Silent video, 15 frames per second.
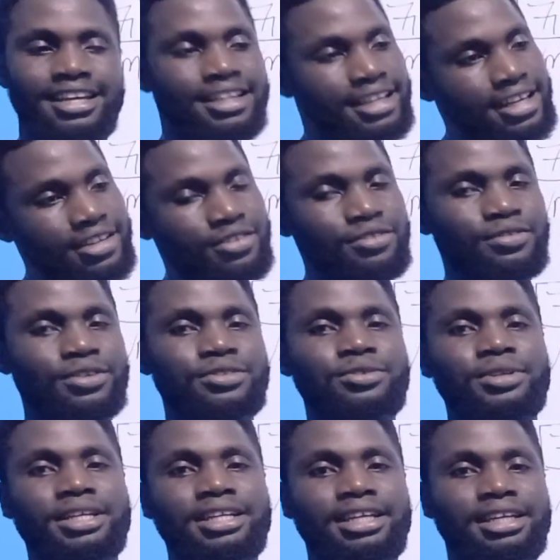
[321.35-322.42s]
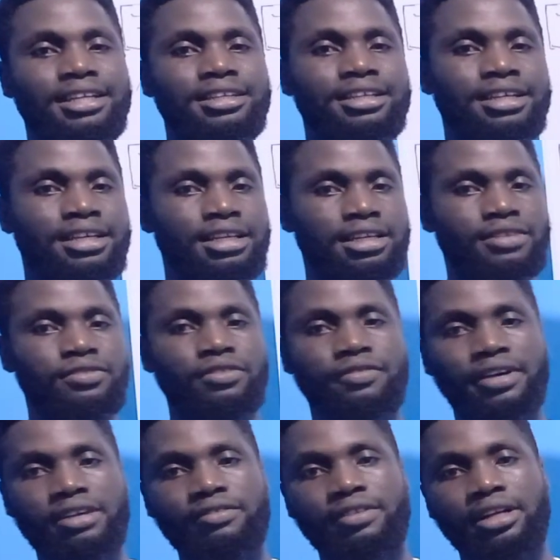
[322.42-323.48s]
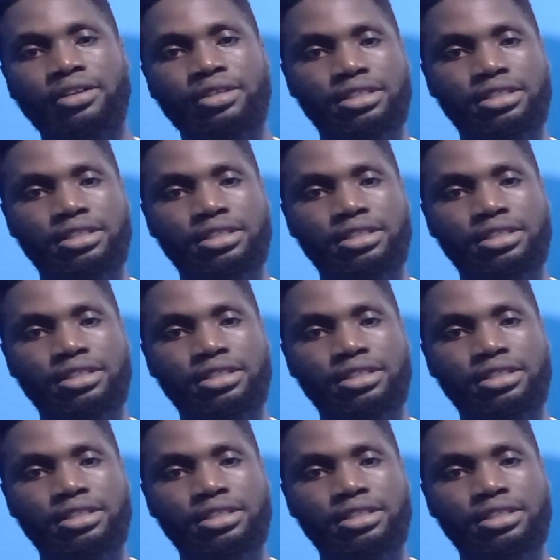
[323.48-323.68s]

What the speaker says: Thank you for tuning in. If you find value